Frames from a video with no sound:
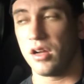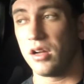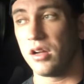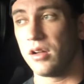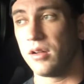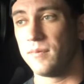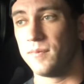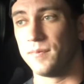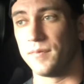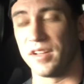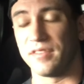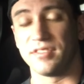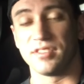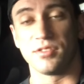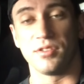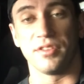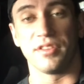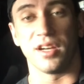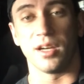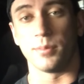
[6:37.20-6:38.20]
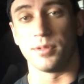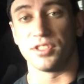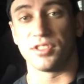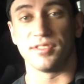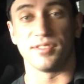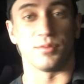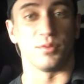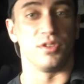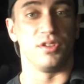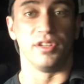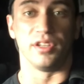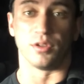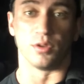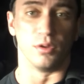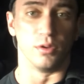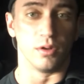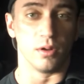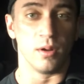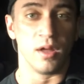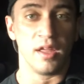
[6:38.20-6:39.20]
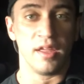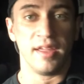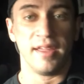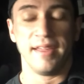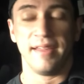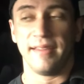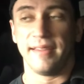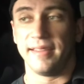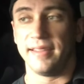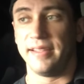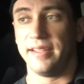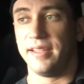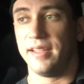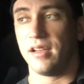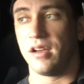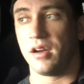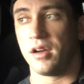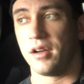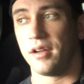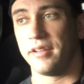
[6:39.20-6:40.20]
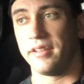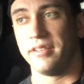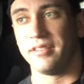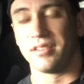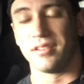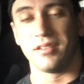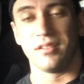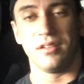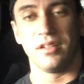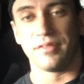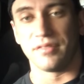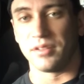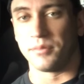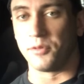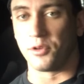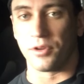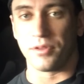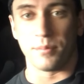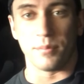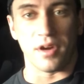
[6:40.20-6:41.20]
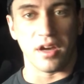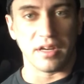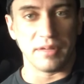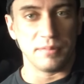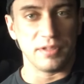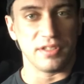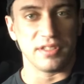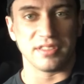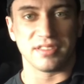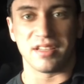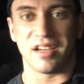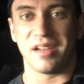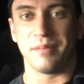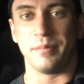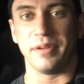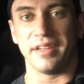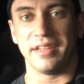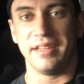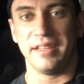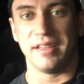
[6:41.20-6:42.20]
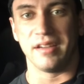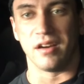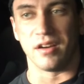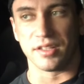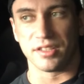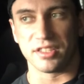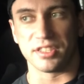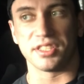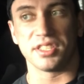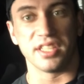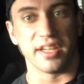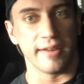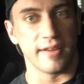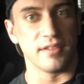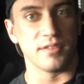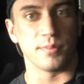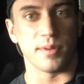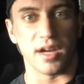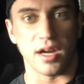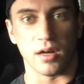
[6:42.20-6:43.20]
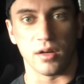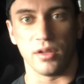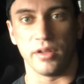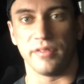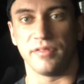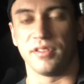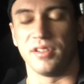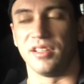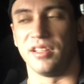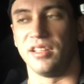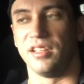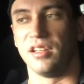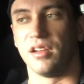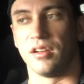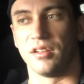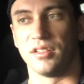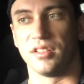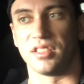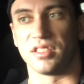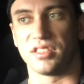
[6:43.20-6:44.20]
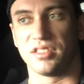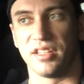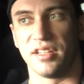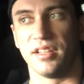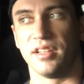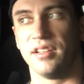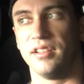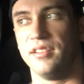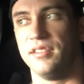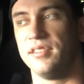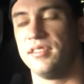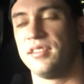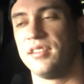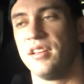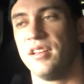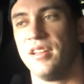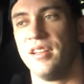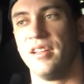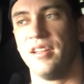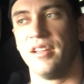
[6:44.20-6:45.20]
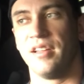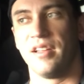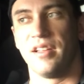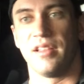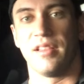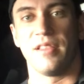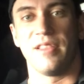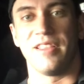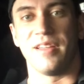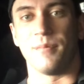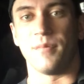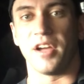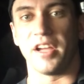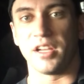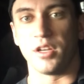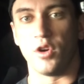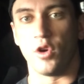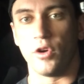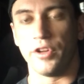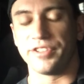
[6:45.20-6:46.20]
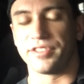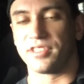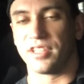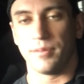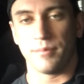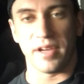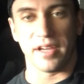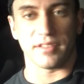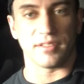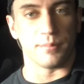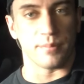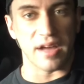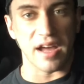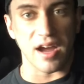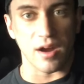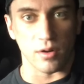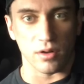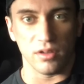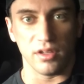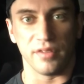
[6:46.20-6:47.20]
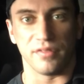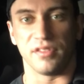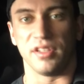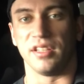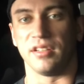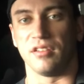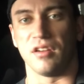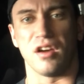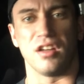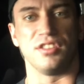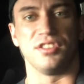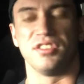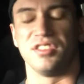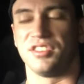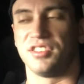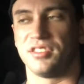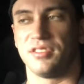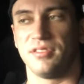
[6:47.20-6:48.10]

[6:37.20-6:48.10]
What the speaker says: My physical therapist is really cool. He's into lifting more on the bodybuilding side, but he understands powerlifting. He understands that my goal is to get back to powerlifting, not just